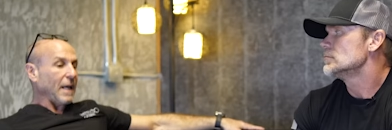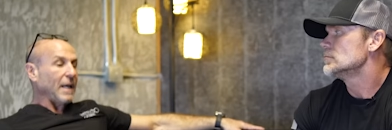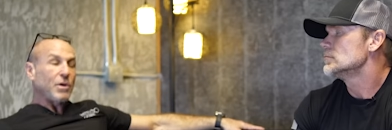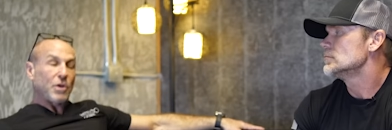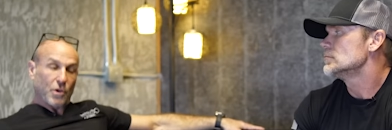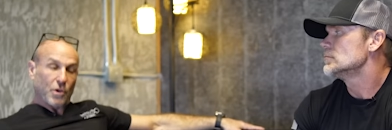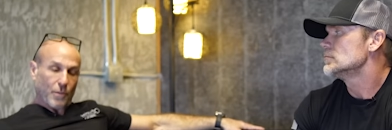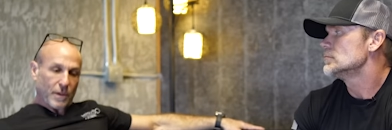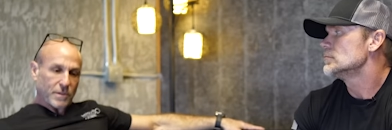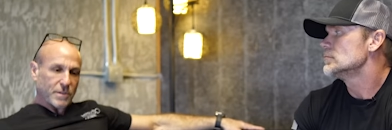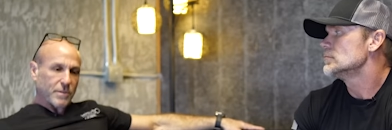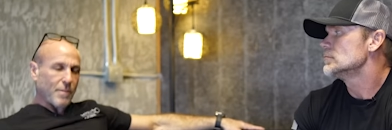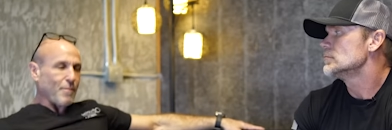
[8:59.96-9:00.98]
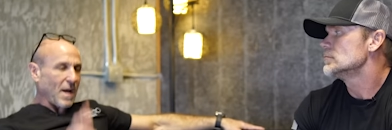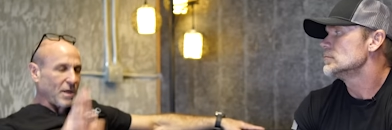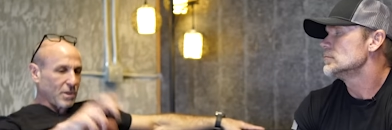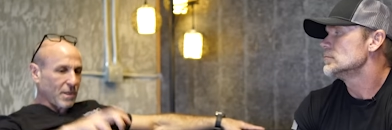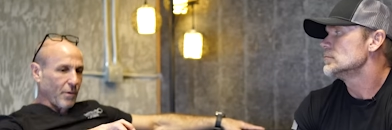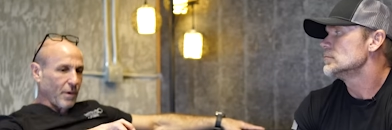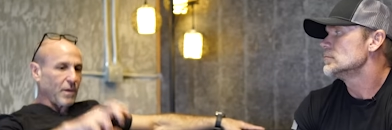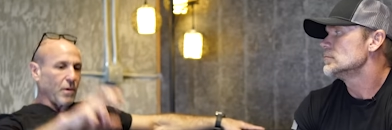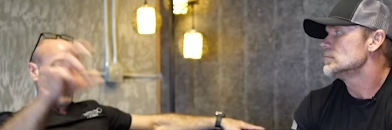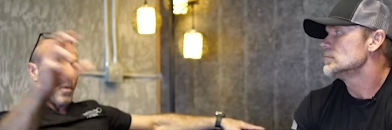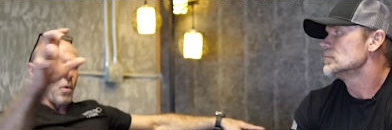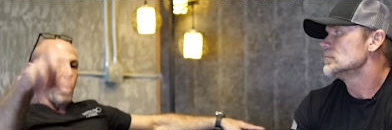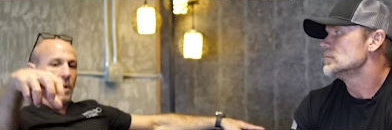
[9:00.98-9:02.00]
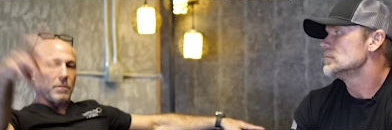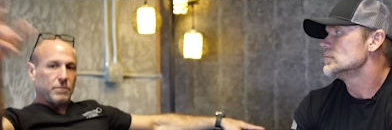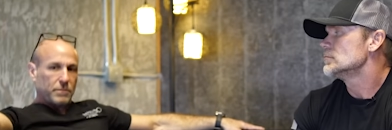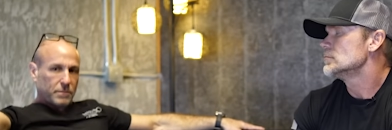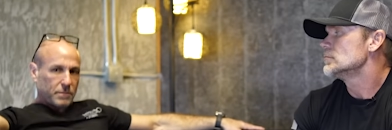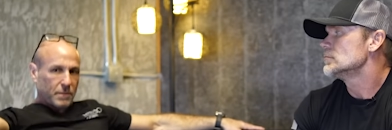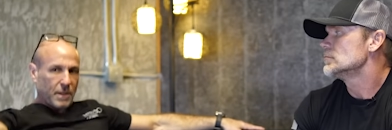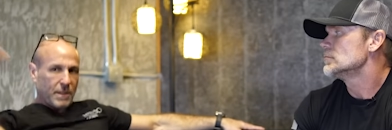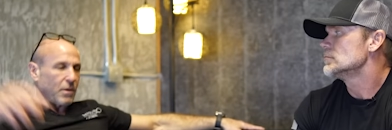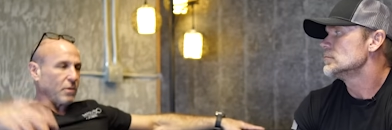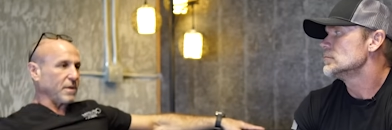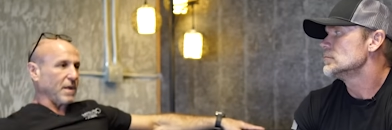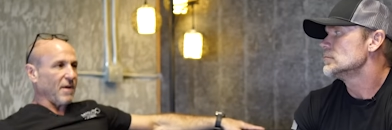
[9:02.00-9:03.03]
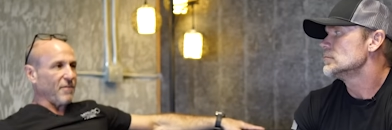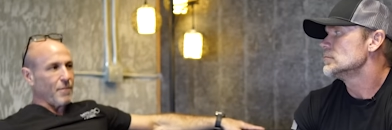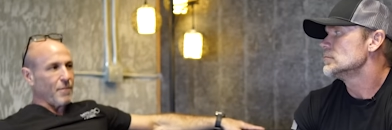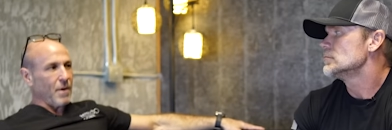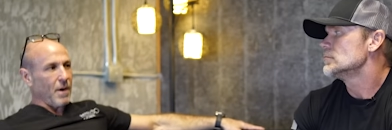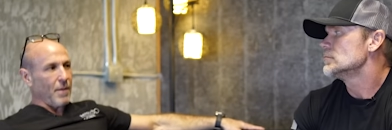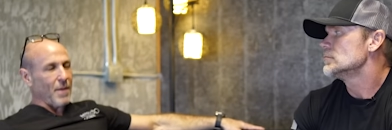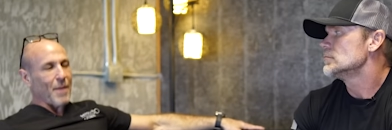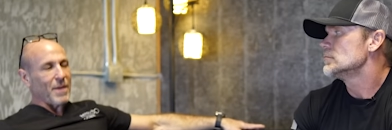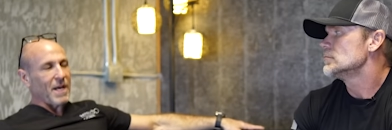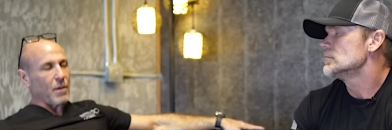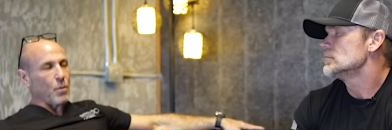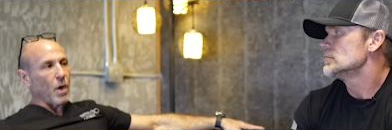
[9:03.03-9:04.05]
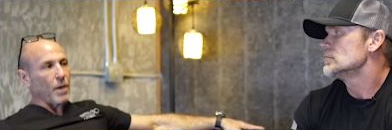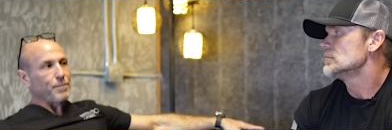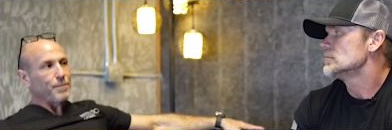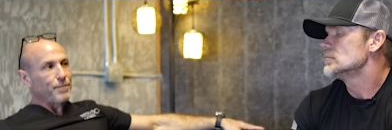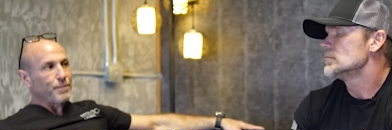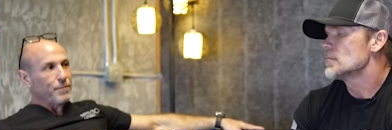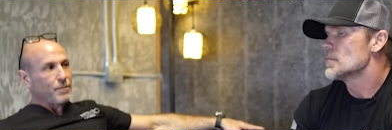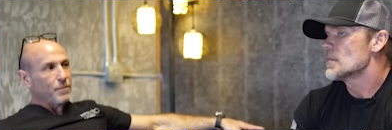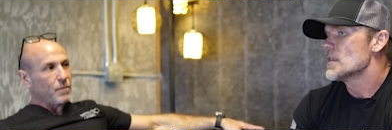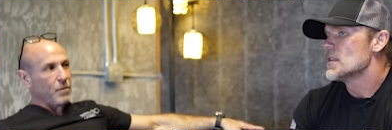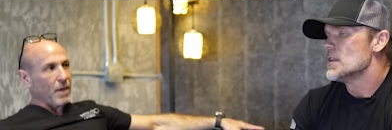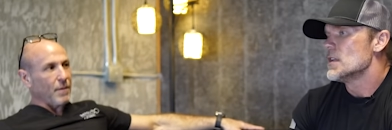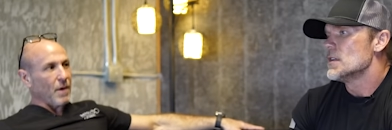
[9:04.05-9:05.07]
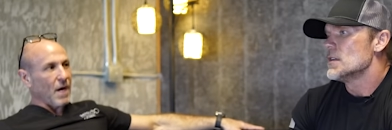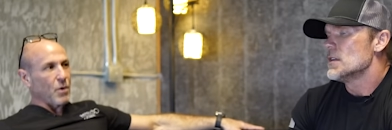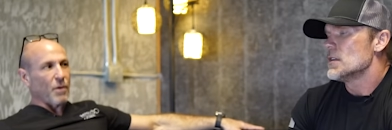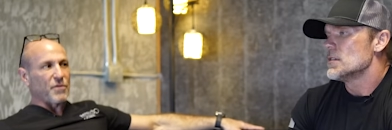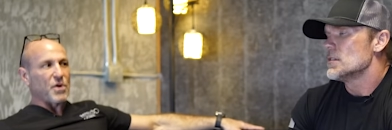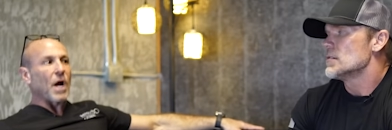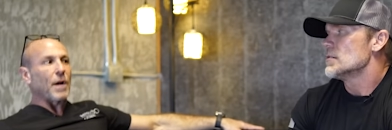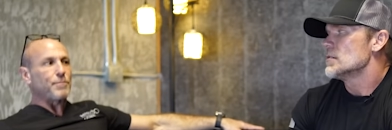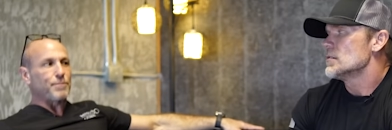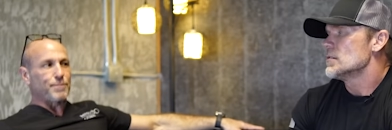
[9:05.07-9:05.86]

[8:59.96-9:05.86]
Speaker 1: in humans, medullary, or in those that have um, M E N one. Okay, I know of none.